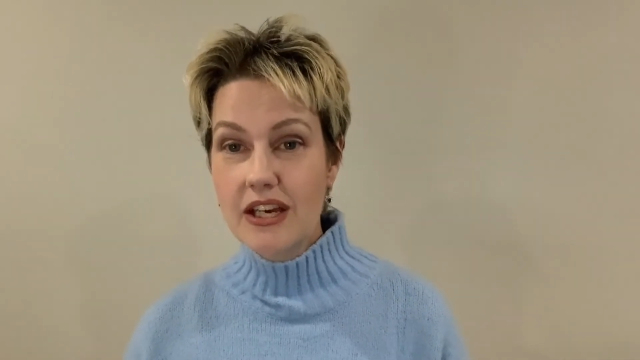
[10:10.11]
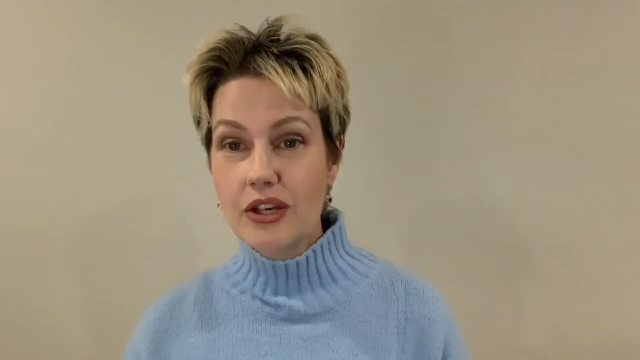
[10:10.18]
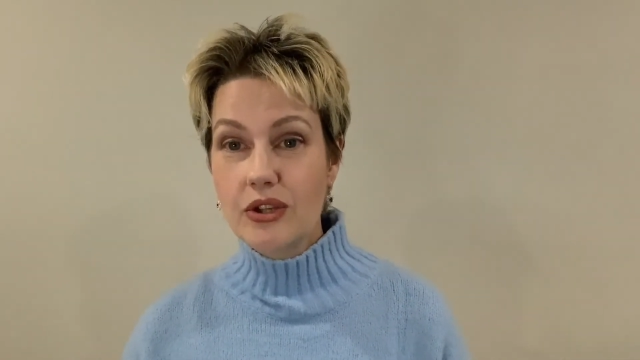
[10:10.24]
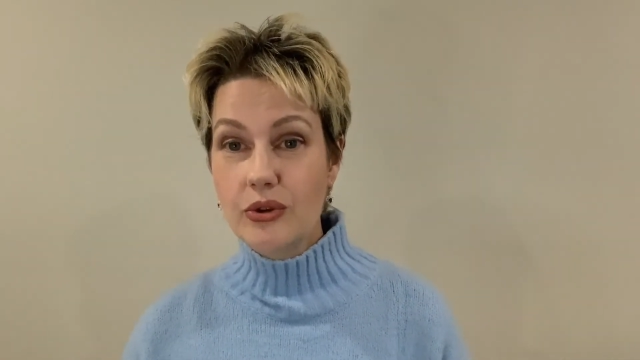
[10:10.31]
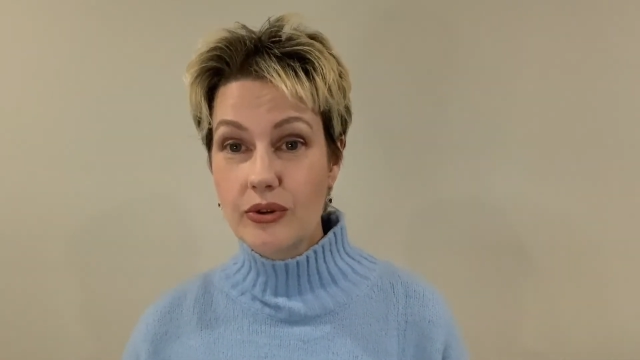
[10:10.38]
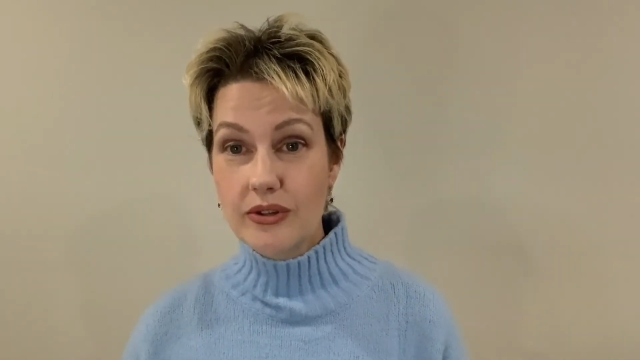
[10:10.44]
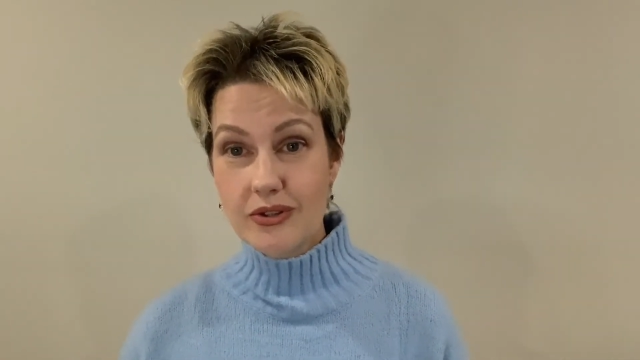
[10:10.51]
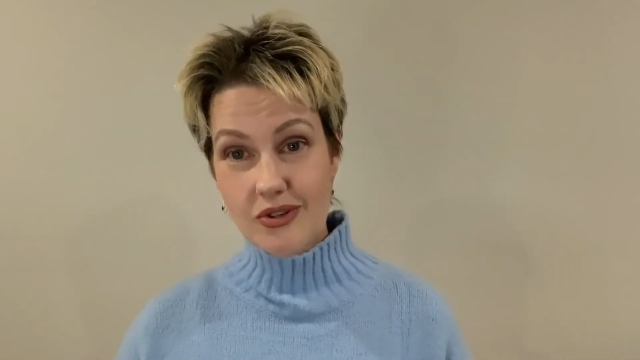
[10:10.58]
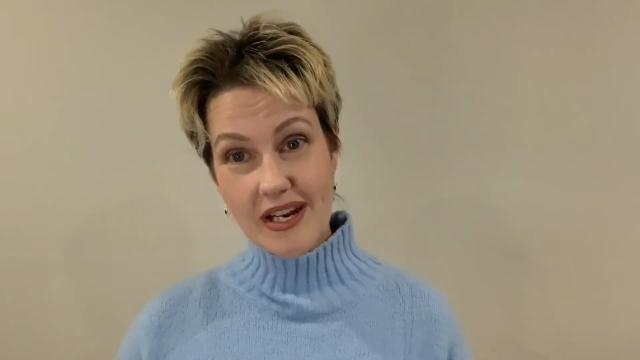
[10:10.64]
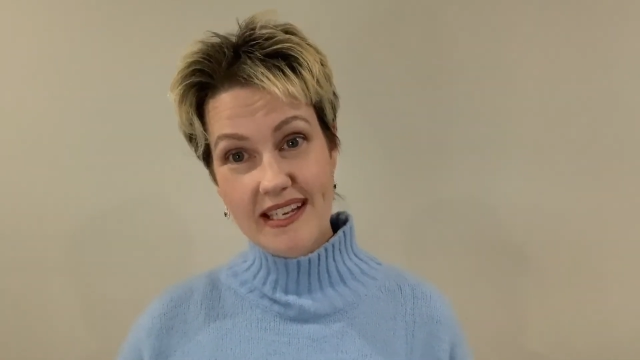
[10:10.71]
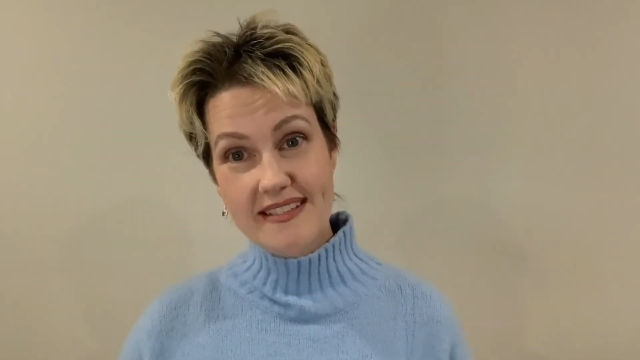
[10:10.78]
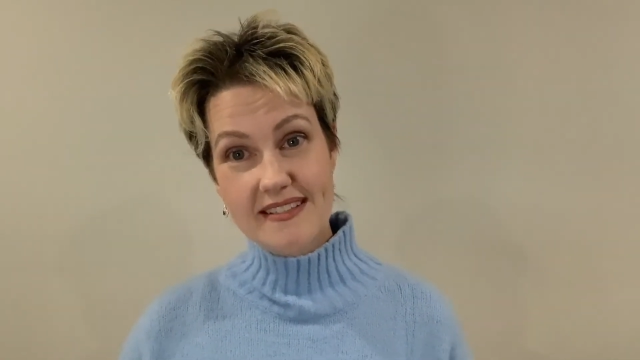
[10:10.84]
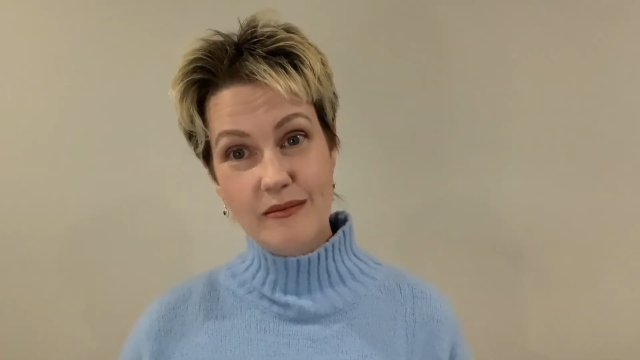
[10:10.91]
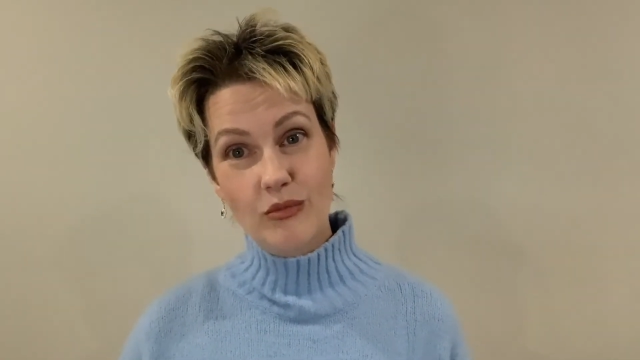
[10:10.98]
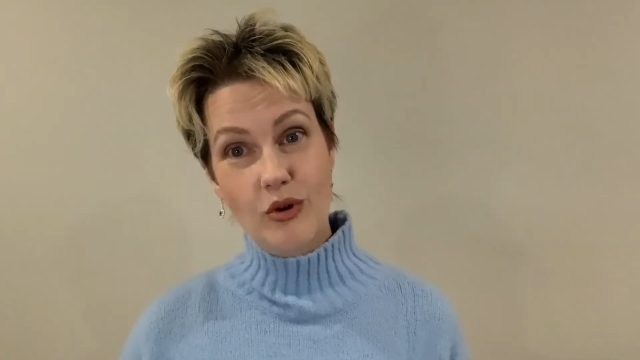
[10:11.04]
you can trace
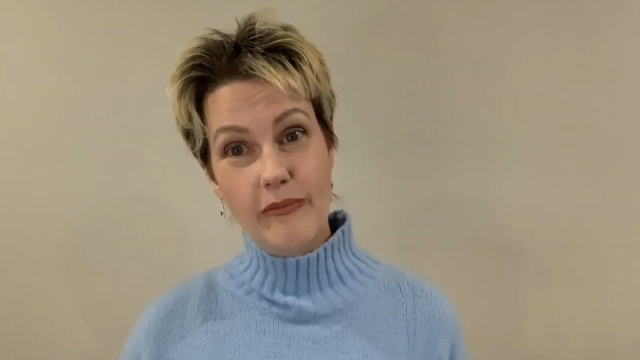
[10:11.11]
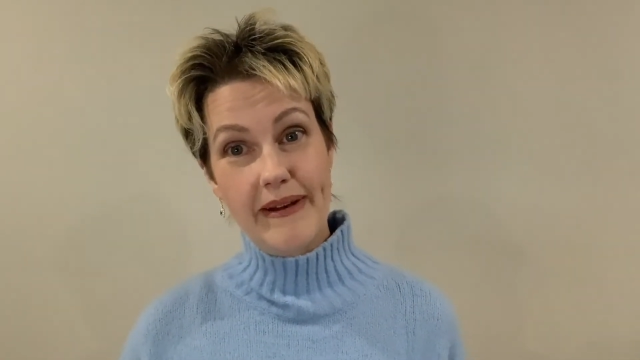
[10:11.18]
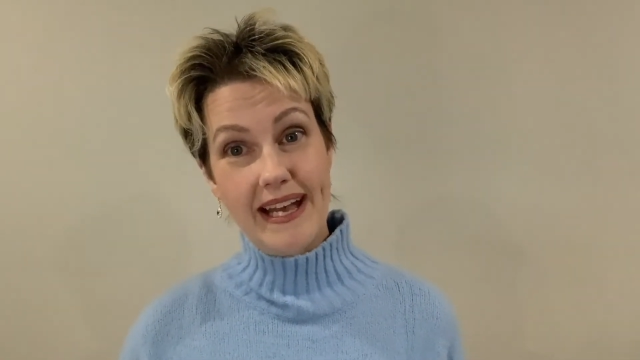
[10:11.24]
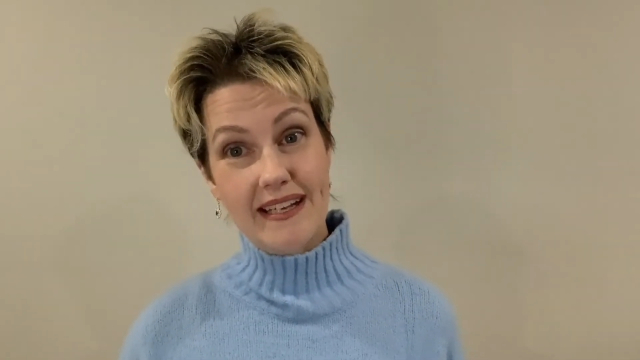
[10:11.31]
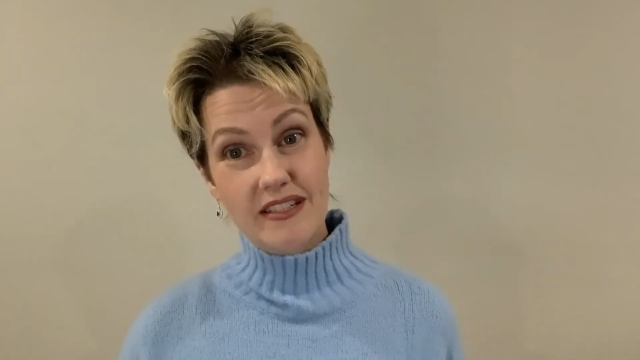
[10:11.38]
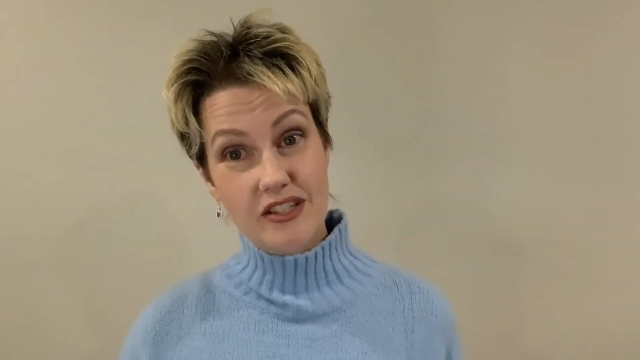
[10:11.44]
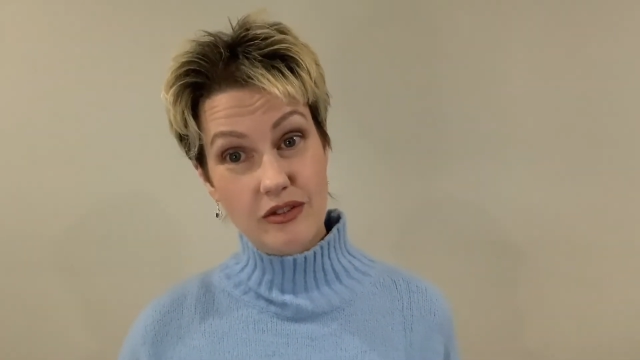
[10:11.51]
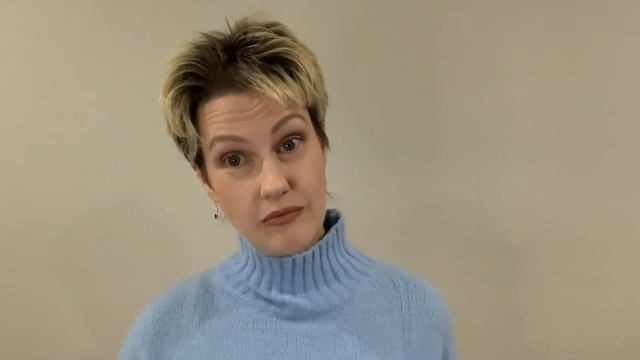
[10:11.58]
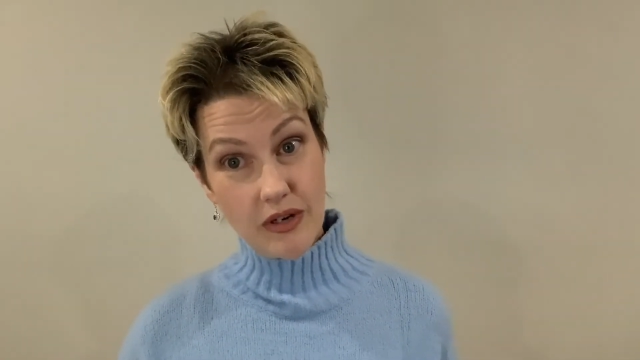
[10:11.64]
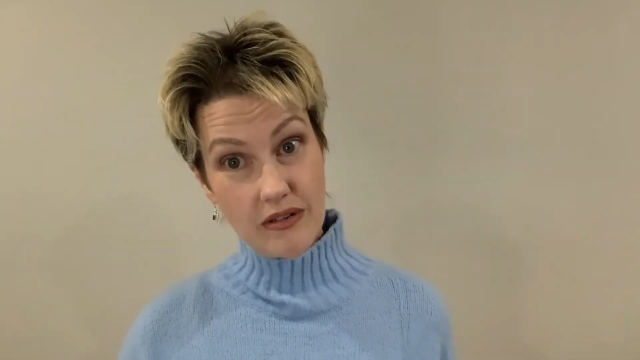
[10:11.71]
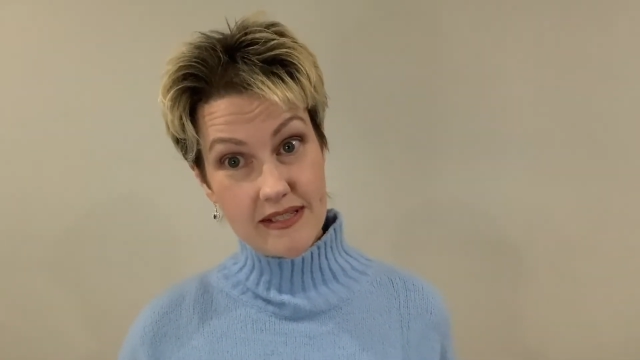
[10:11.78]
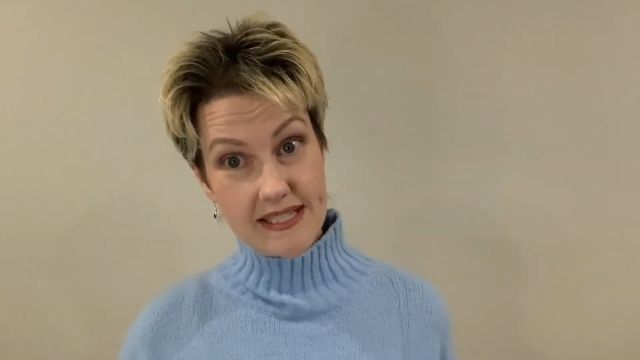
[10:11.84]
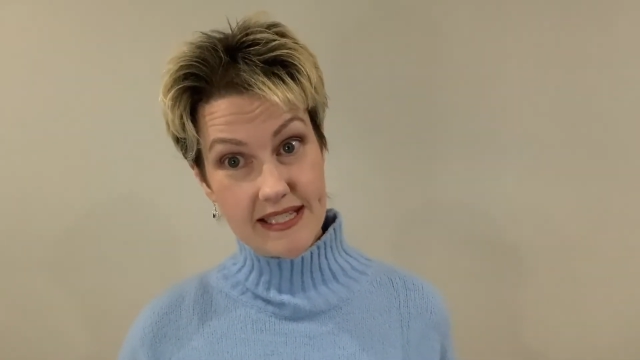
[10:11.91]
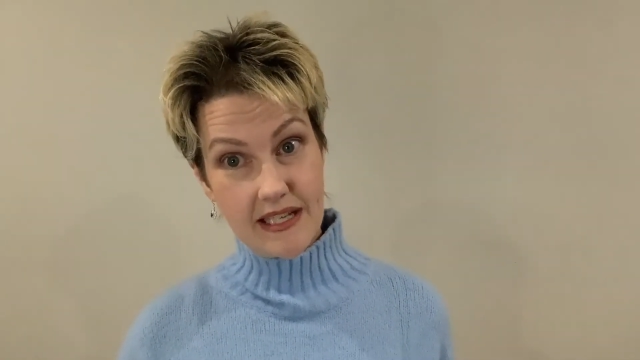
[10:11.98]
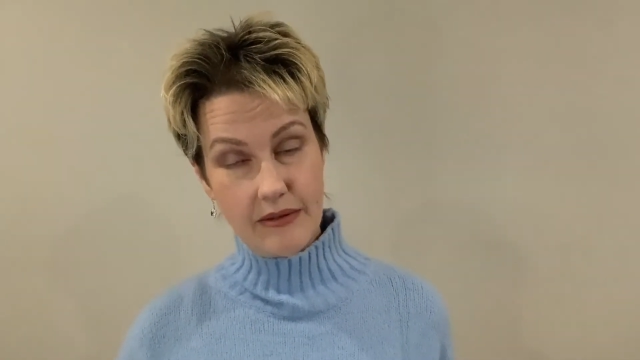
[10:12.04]
them all back to
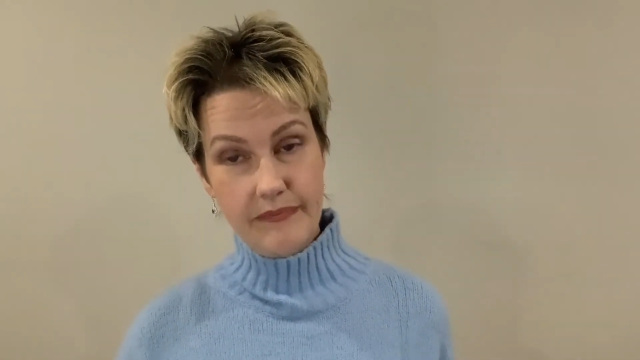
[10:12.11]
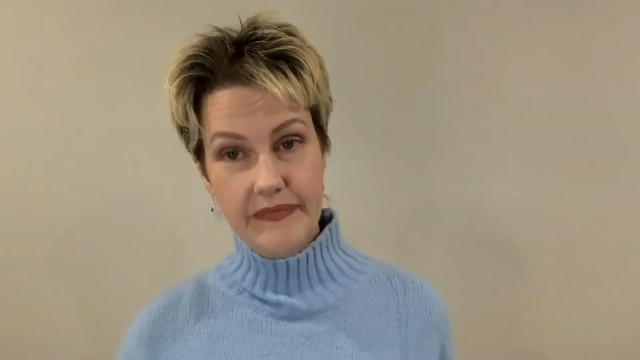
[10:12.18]
Rosie.